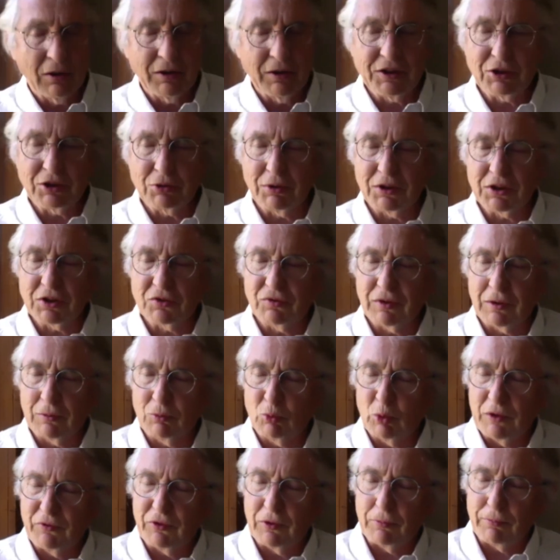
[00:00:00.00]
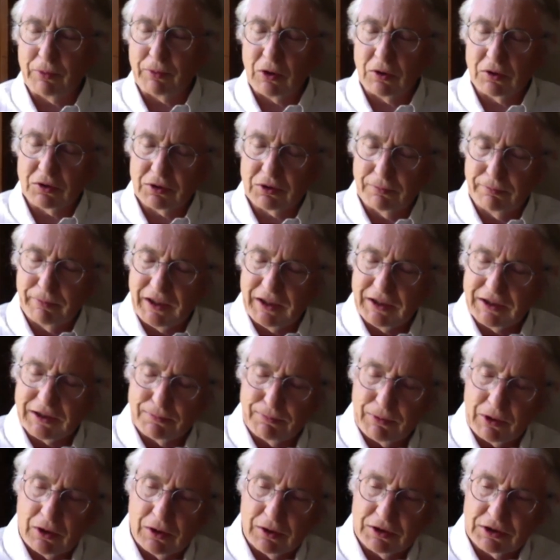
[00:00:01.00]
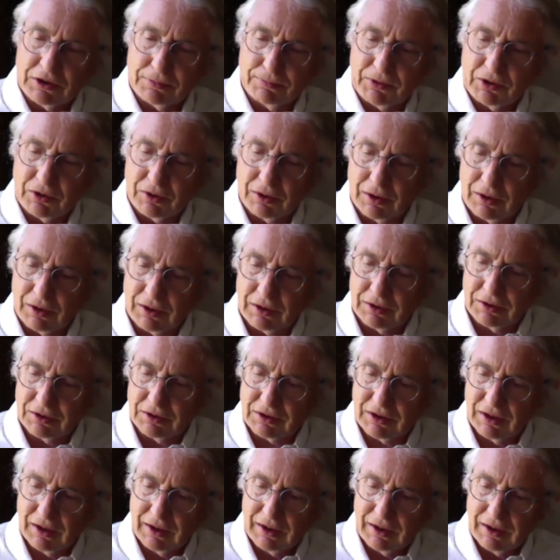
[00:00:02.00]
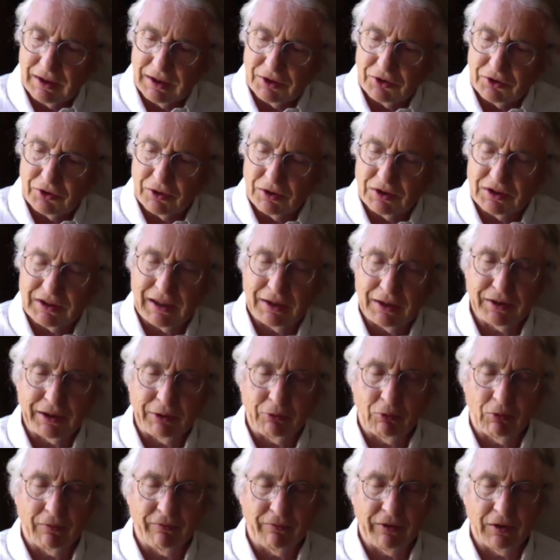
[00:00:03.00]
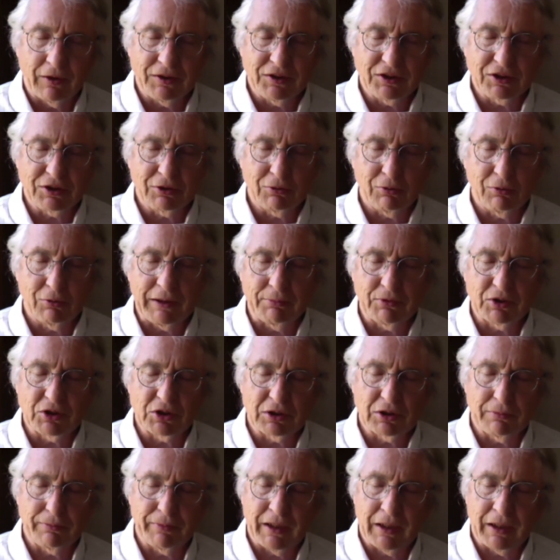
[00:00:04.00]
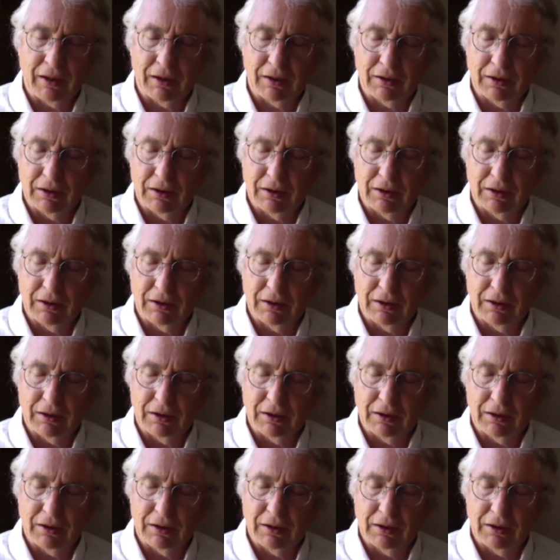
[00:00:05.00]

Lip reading: switched from wiffle ball to baseball is because it turns out they were very squeamish about